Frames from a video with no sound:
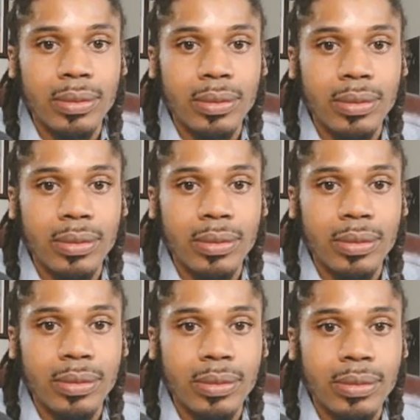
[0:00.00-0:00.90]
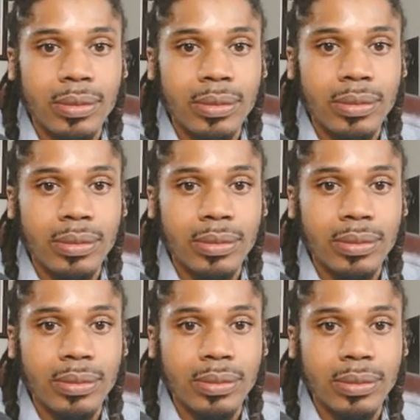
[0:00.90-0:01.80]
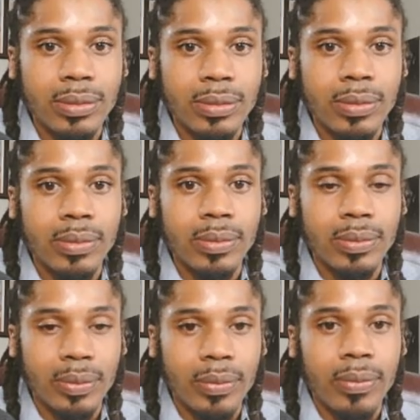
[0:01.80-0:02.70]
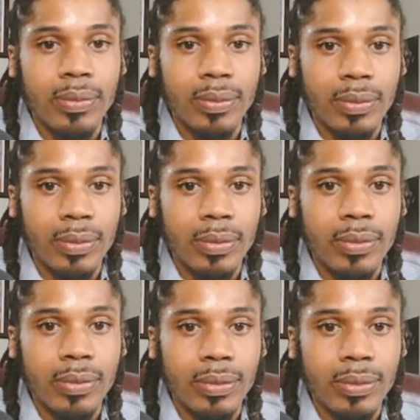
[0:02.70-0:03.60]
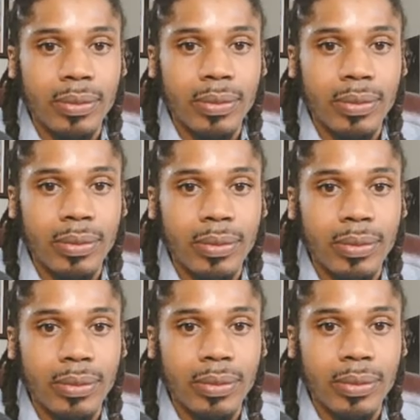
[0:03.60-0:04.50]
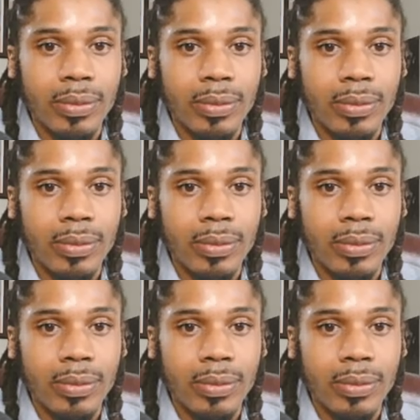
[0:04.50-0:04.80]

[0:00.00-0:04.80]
This person isn't speaking.